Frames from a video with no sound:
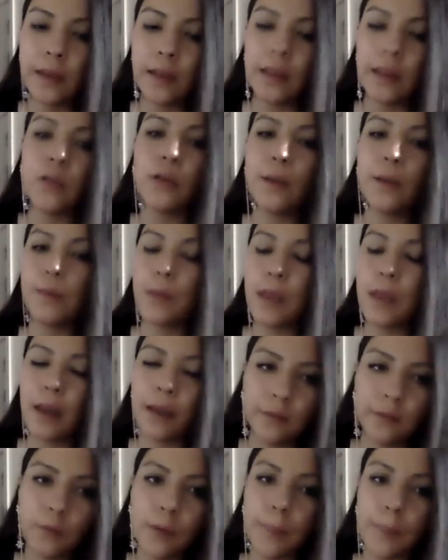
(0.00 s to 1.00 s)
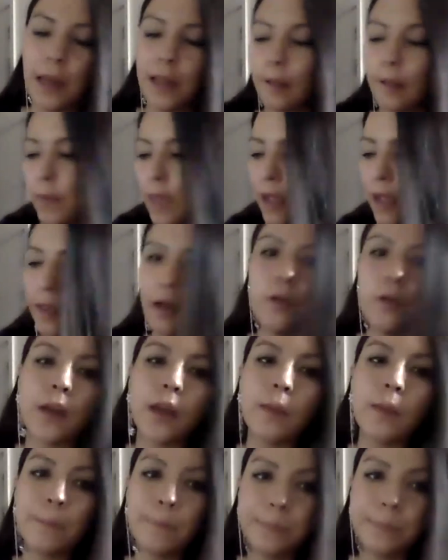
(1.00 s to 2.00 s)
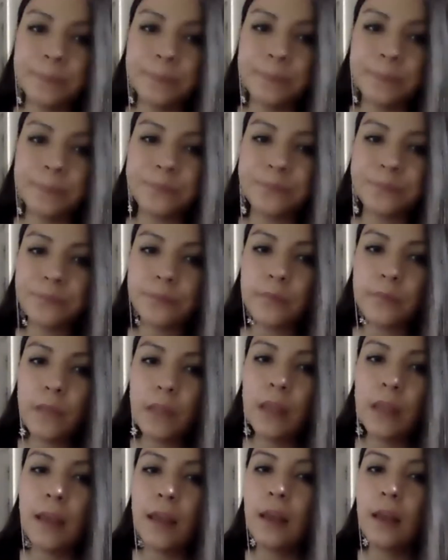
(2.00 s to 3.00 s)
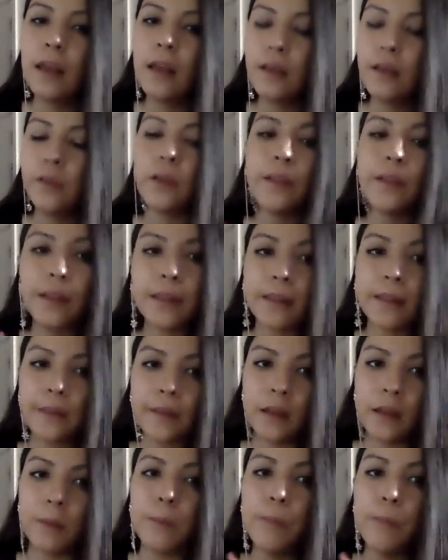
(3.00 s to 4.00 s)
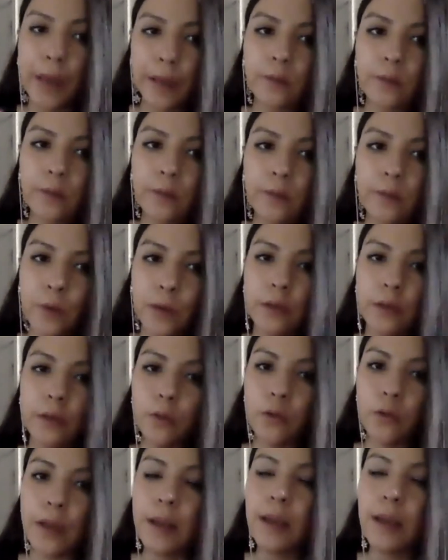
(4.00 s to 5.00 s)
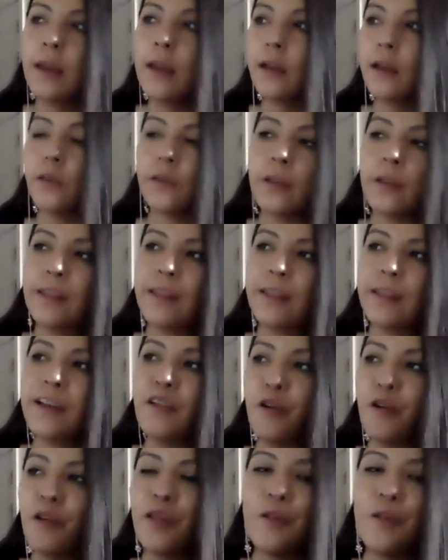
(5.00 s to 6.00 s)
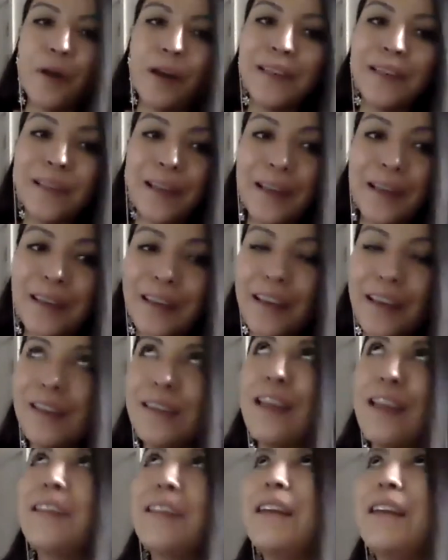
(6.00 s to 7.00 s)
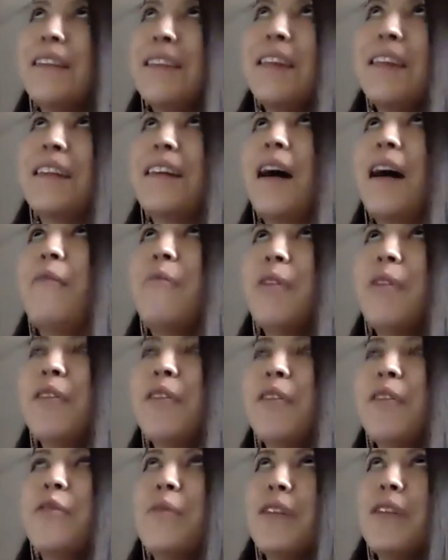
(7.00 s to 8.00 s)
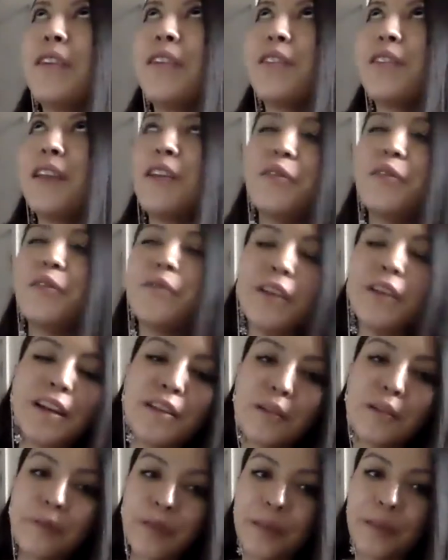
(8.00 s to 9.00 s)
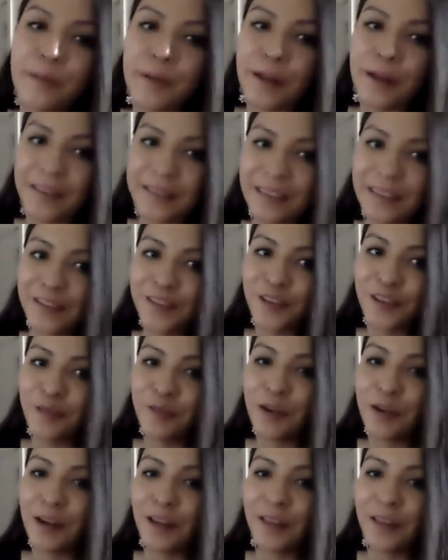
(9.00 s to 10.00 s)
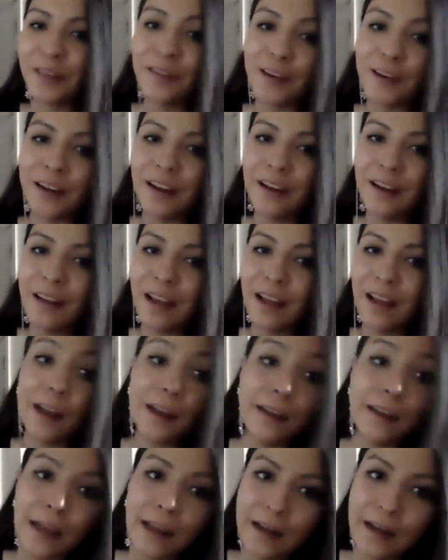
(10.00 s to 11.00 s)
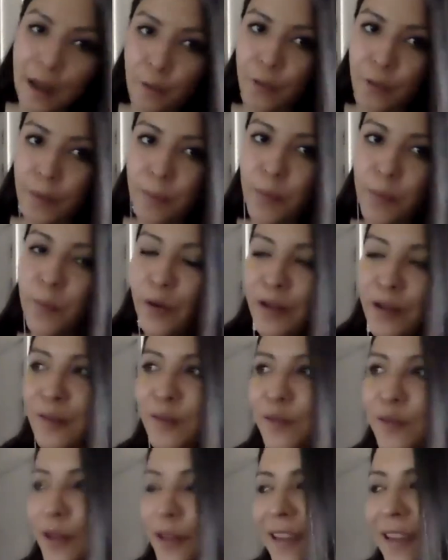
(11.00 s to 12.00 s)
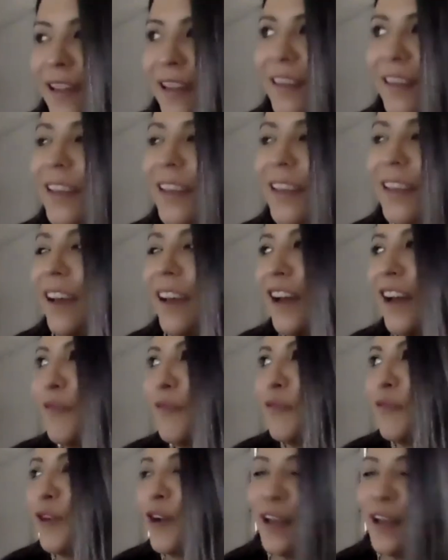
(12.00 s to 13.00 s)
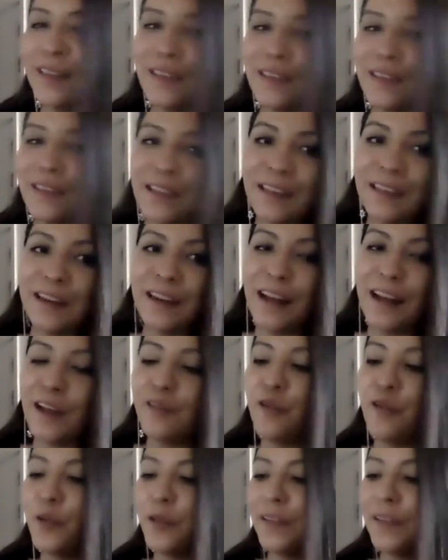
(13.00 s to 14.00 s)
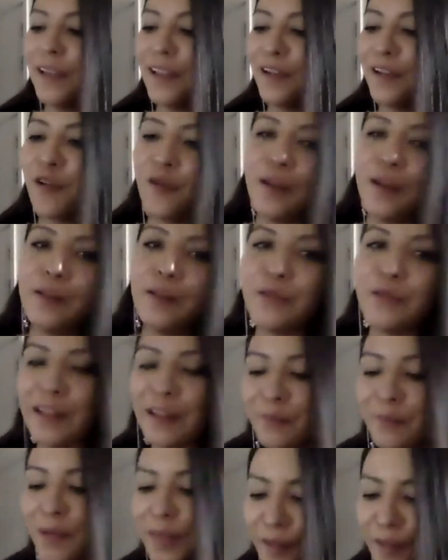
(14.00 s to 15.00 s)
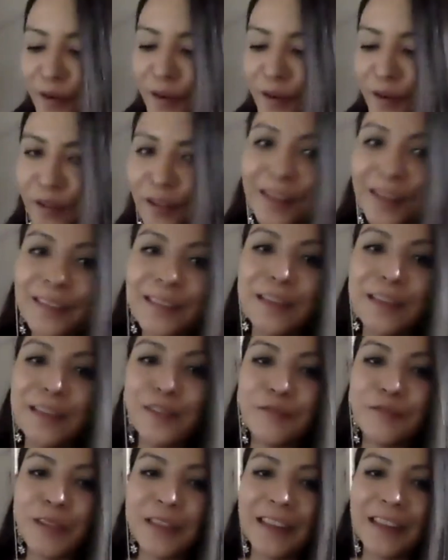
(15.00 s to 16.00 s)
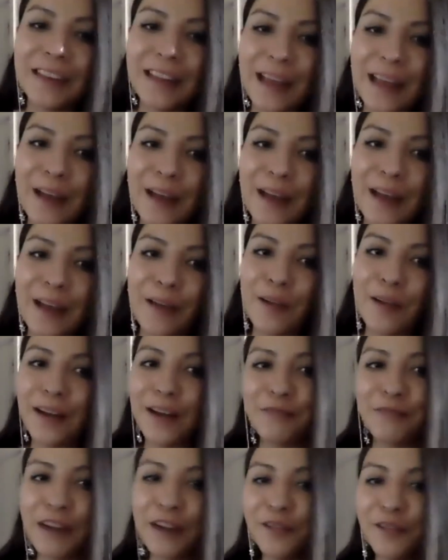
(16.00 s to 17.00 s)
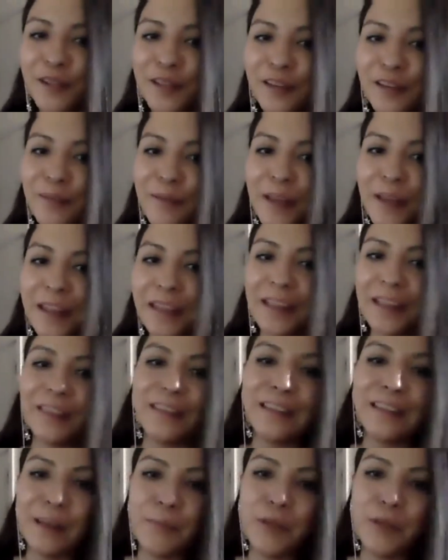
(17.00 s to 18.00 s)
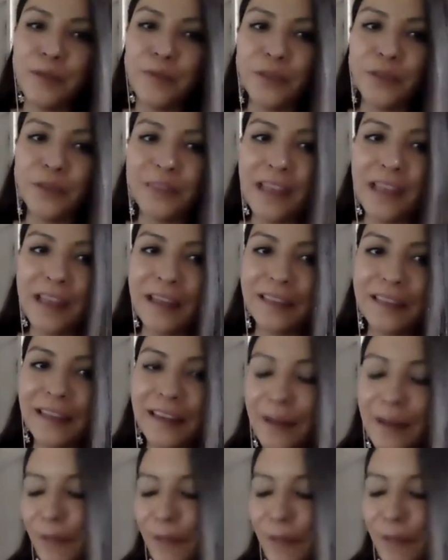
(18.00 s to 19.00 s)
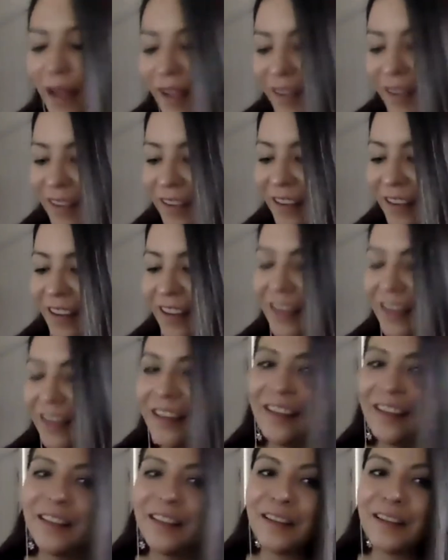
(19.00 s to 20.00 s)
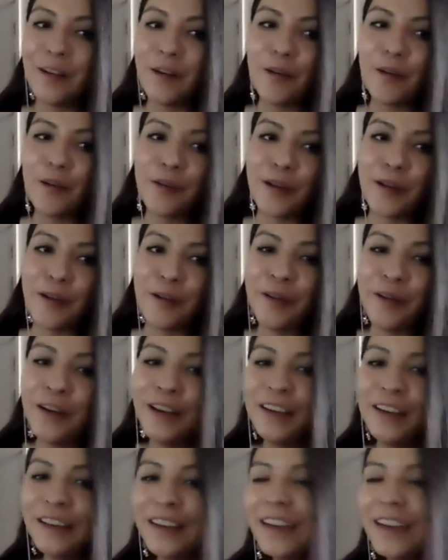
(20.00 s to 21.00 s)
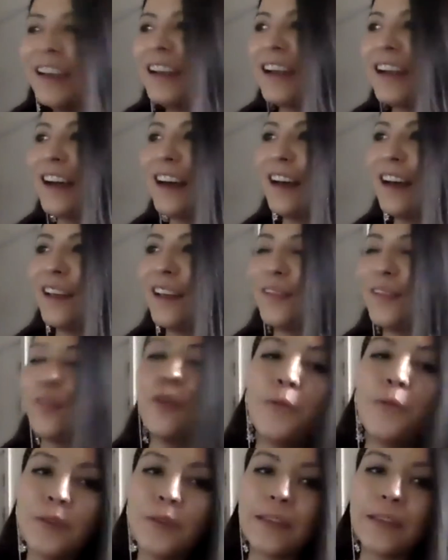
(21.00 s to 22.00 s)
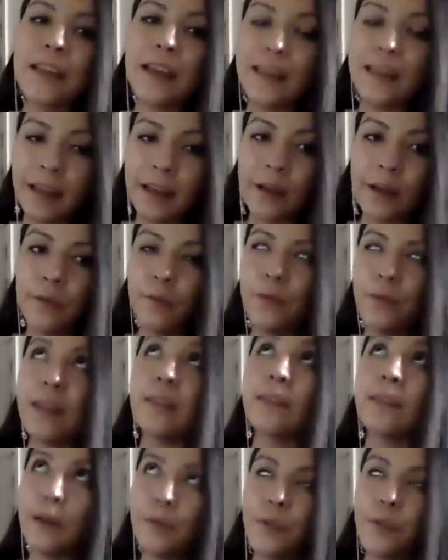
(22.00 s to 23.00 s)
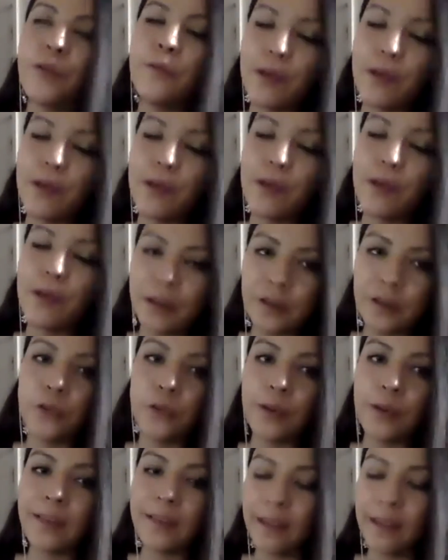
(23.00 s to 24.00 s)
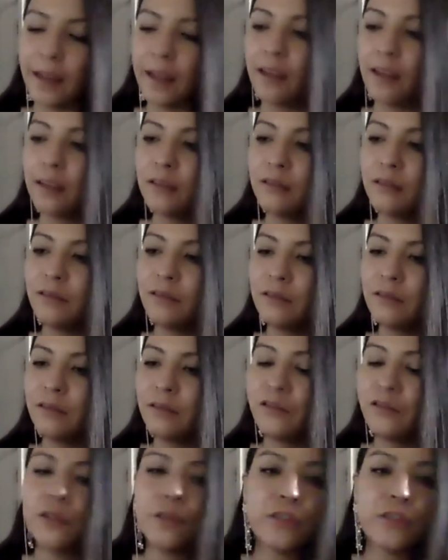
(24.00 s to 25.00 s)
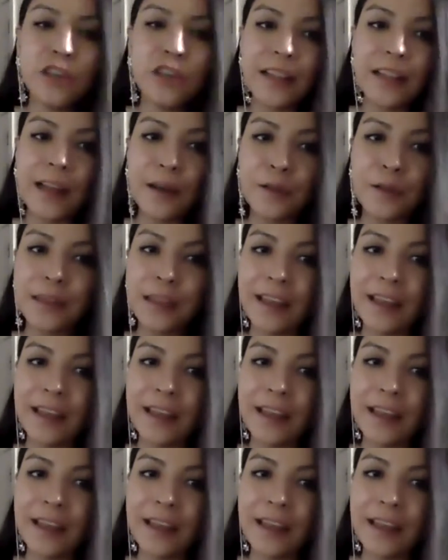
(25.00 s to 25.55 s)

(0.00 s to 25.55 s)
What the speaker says: And then you can be as a whip like, yeah, okay. So I think that's the best way to do it. Because I think otherwise, like it happened to me because I got very nervous about extension when I started. I now whip, but I used to extend. When I extended, I'd always like go in with like my little extension written down and I'd write it during the debate, and then the deputy would say it, and I'm like, oh no. So obviously, I think instead what you want to do is like just chill out.